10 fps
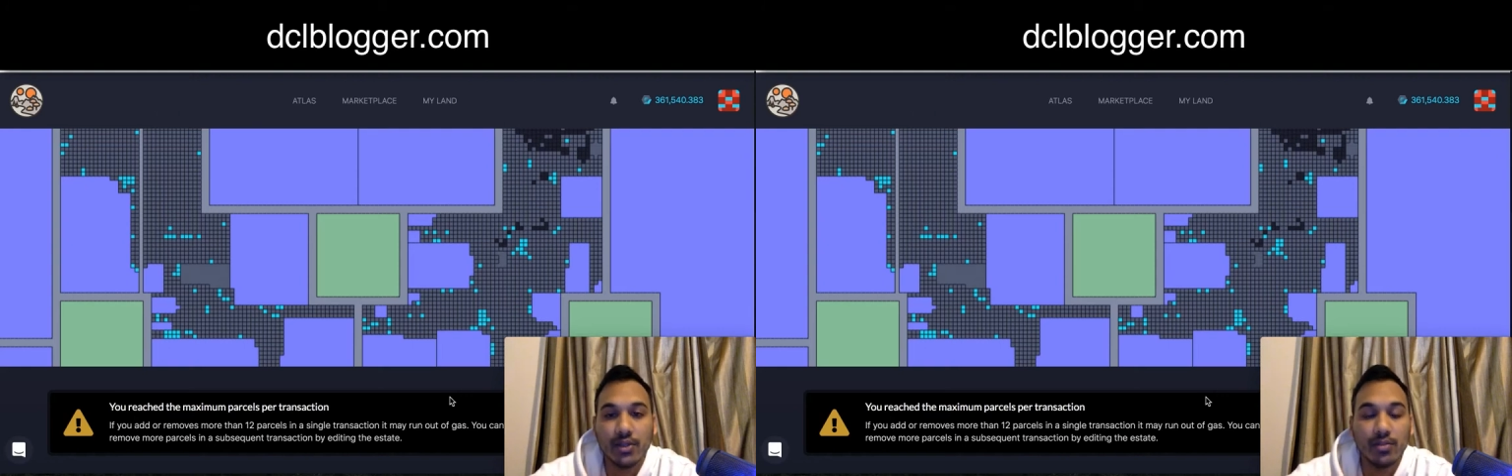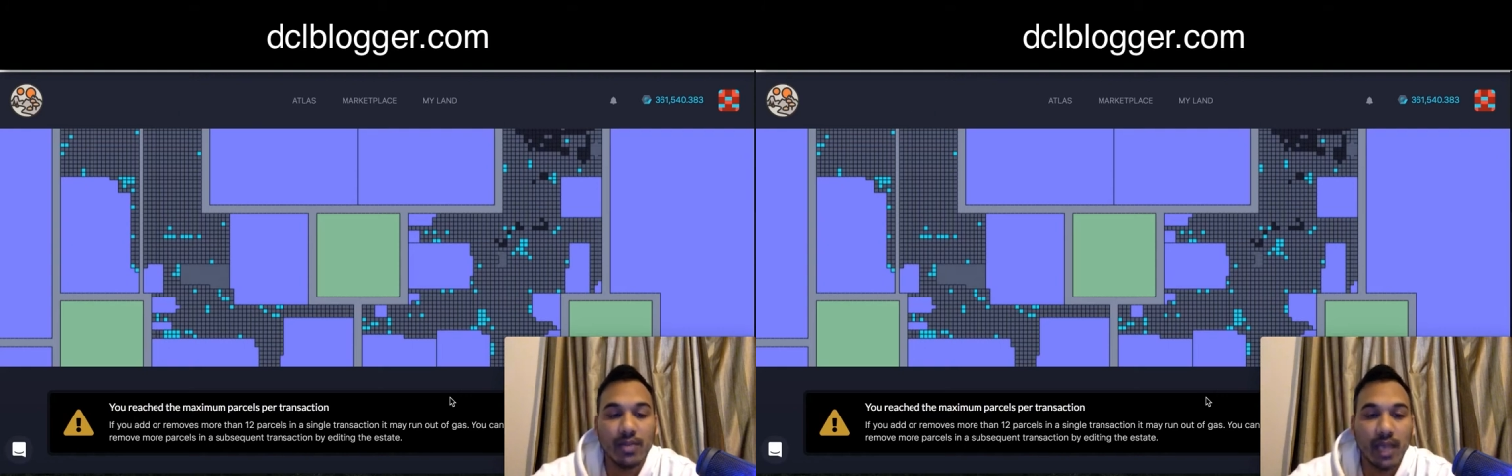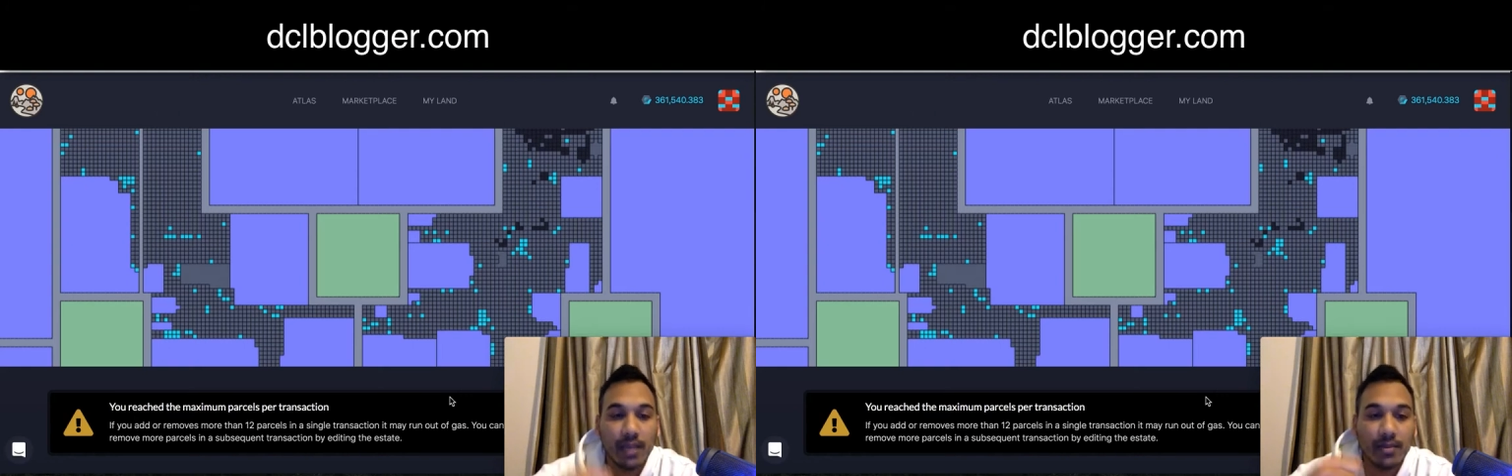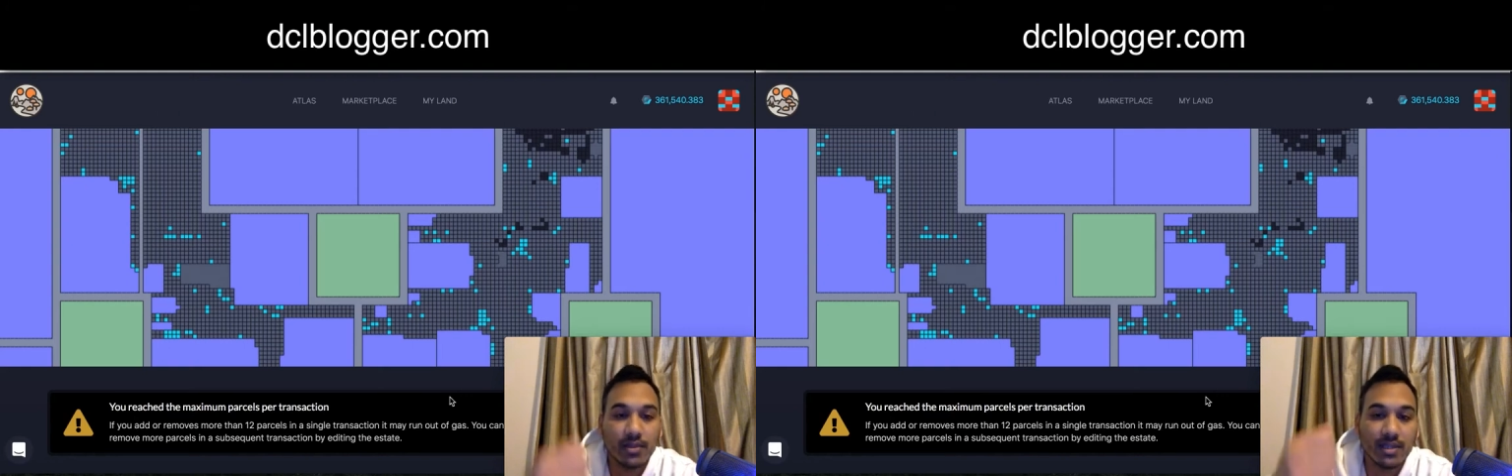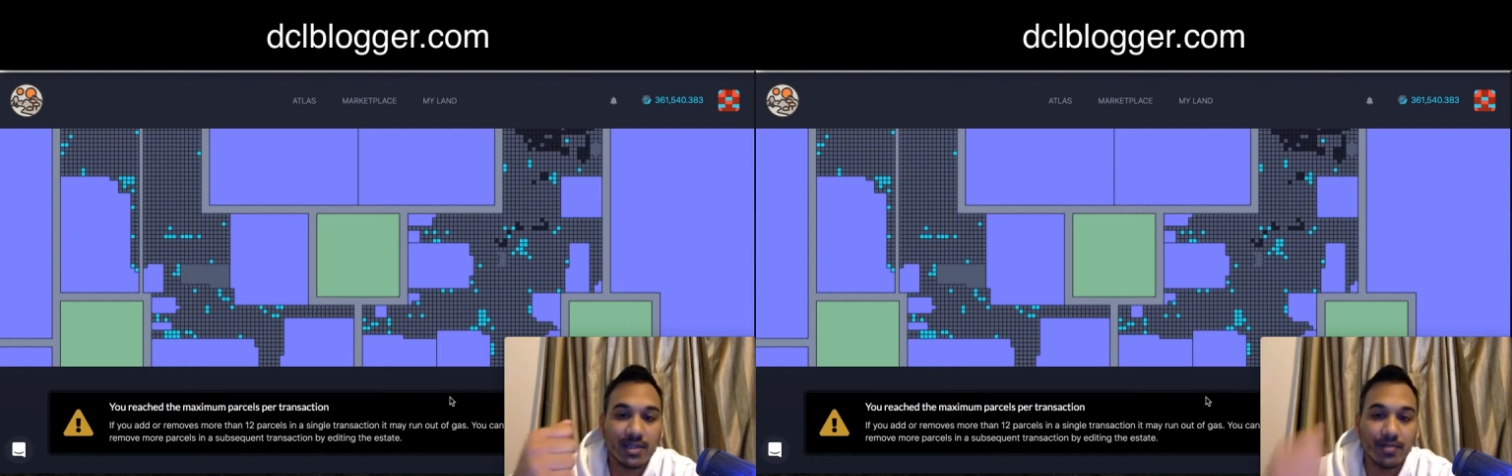to be able
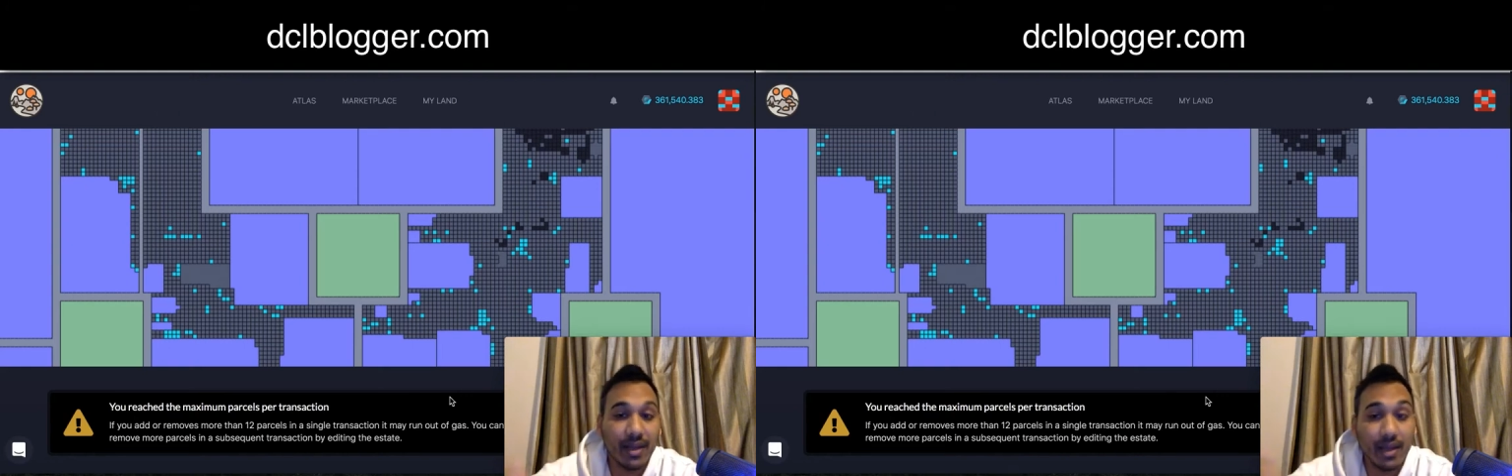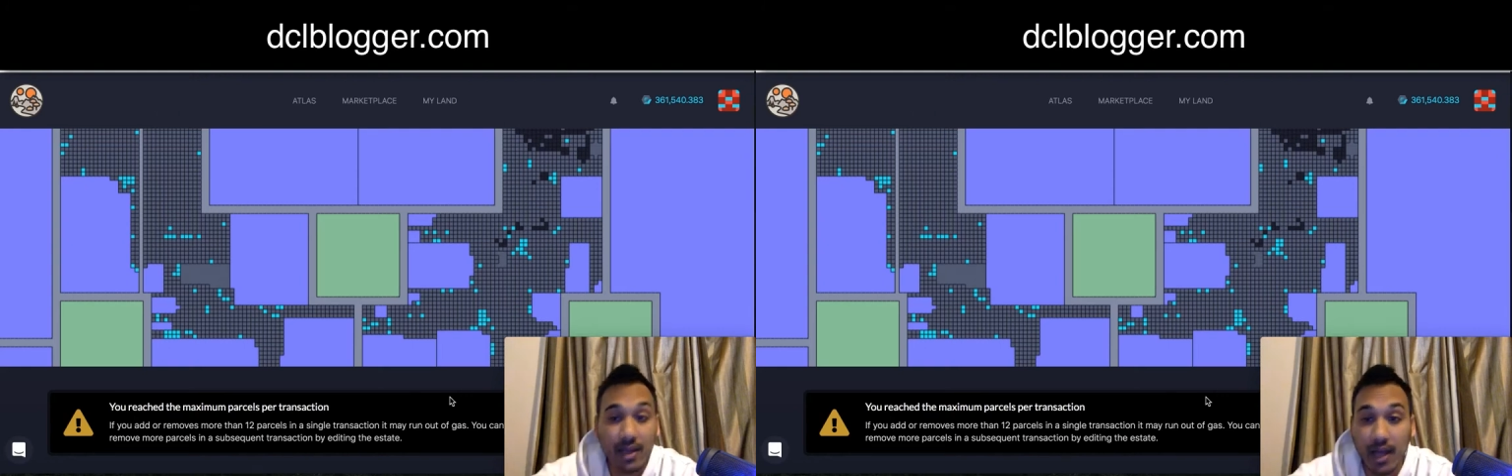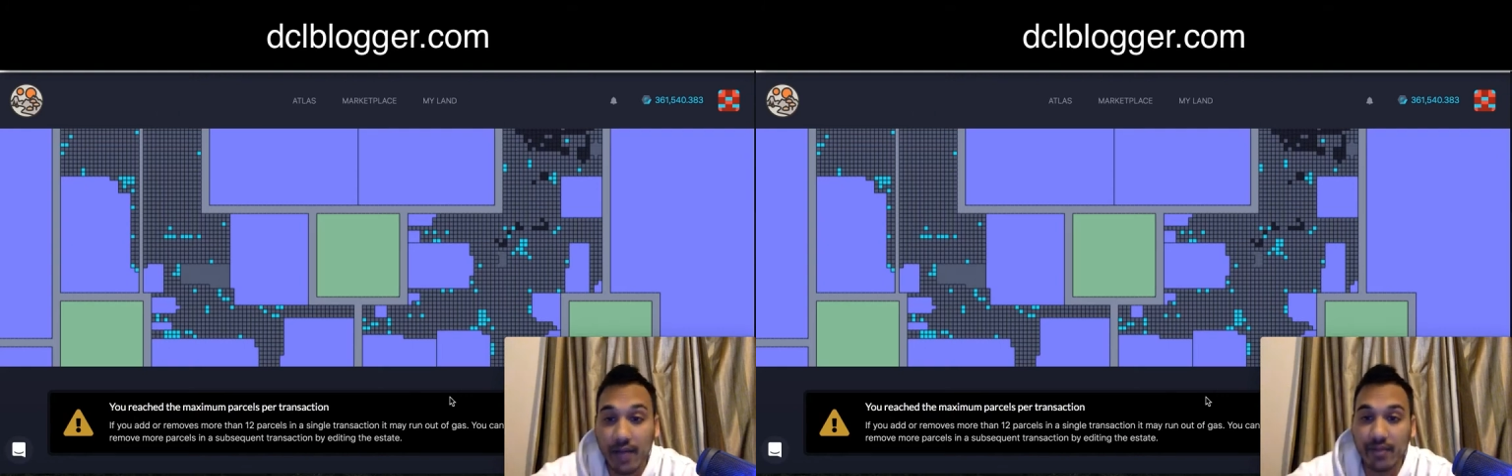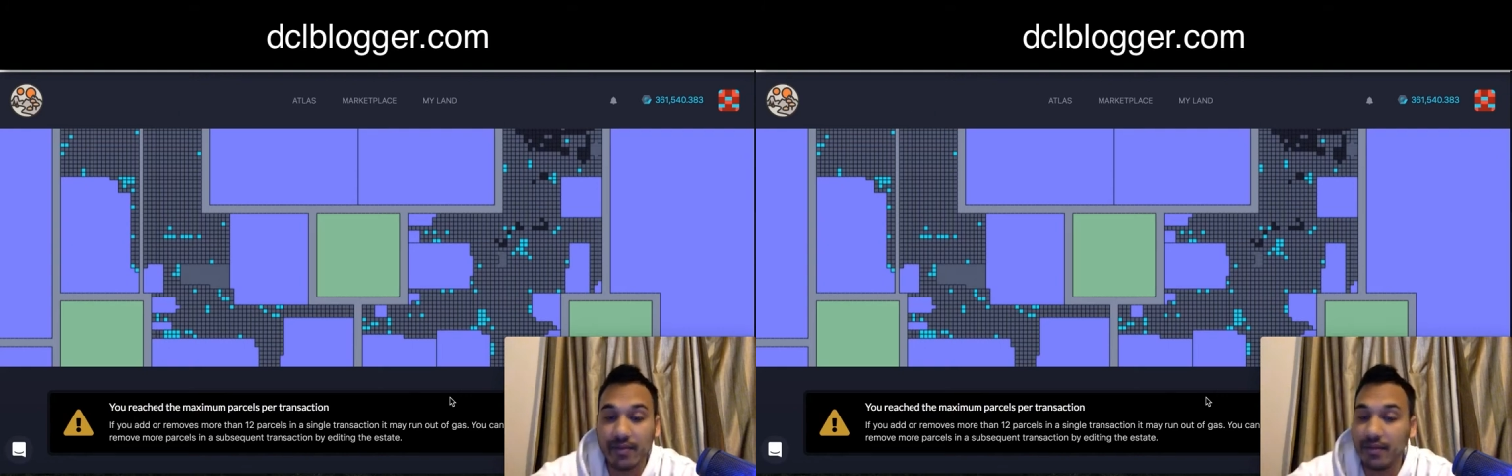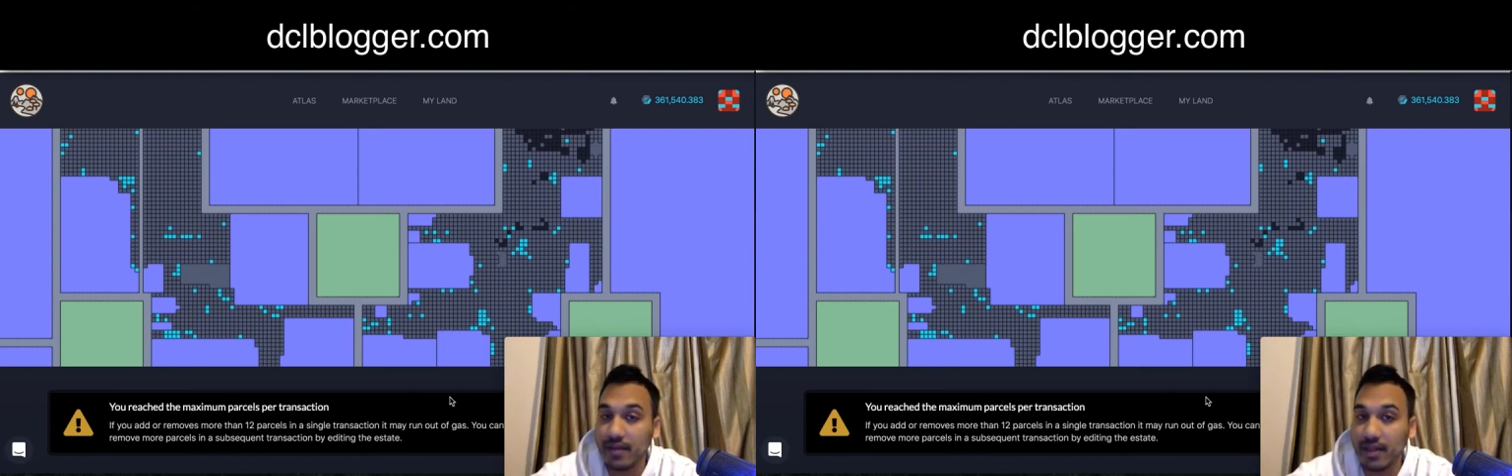to spend
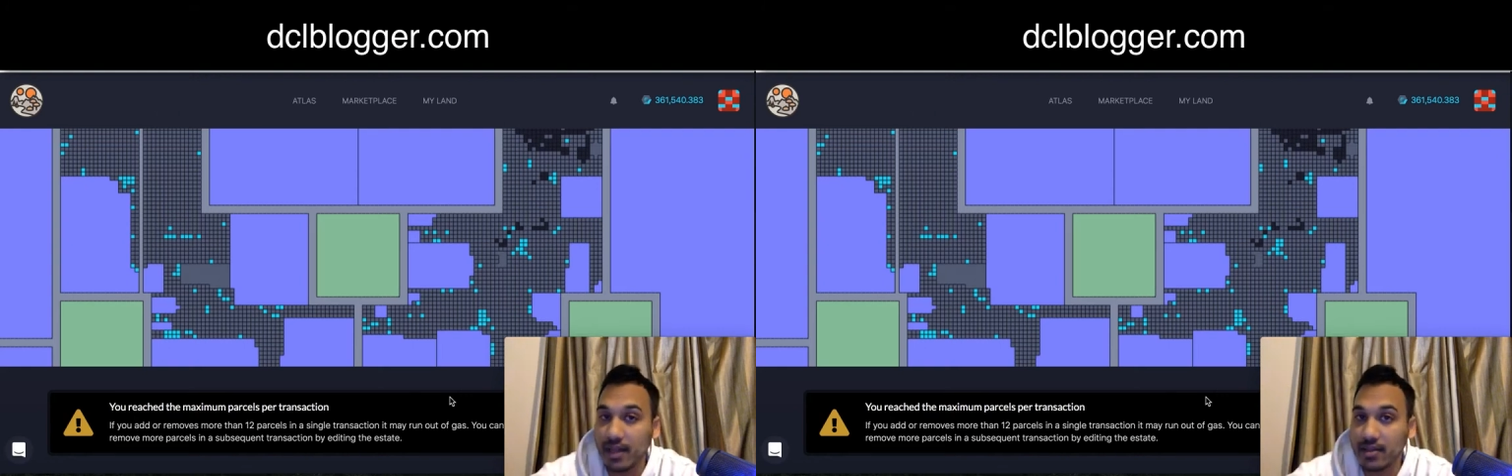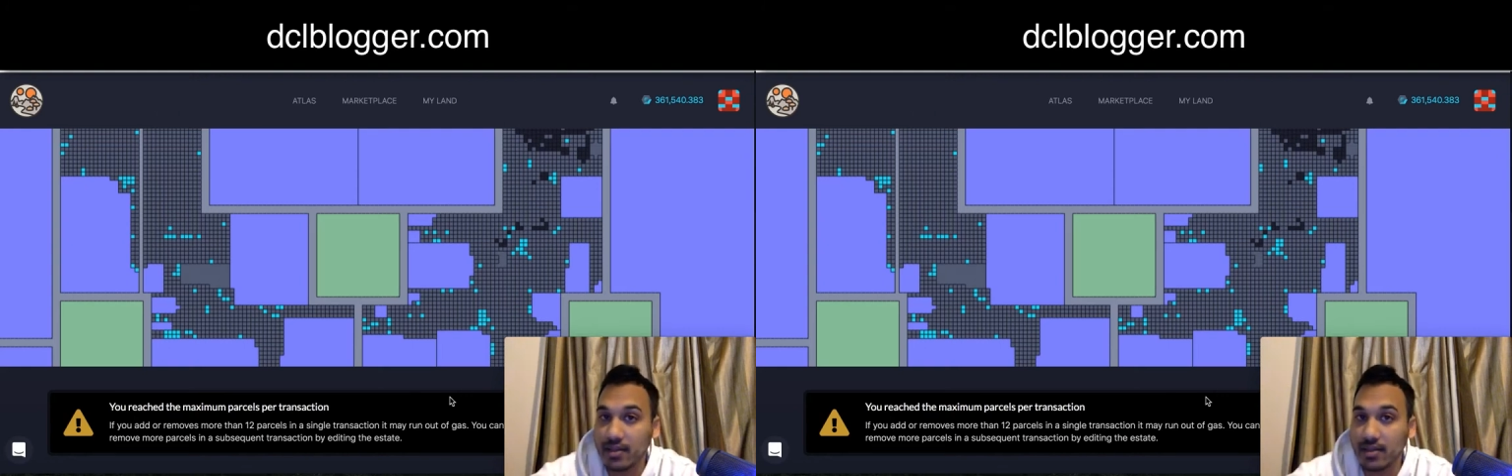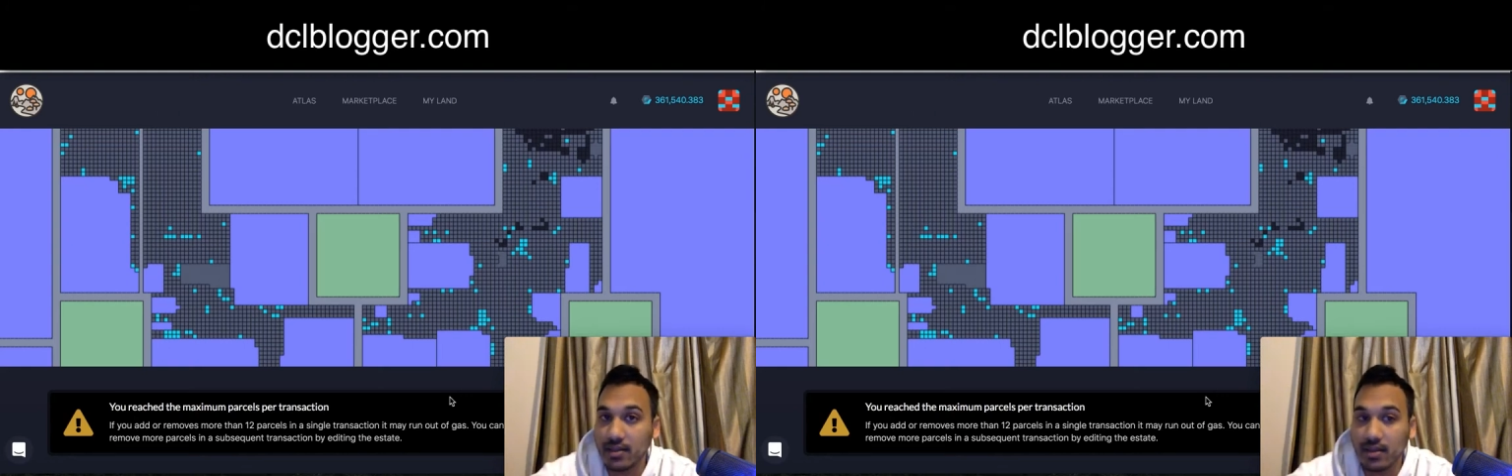150,000.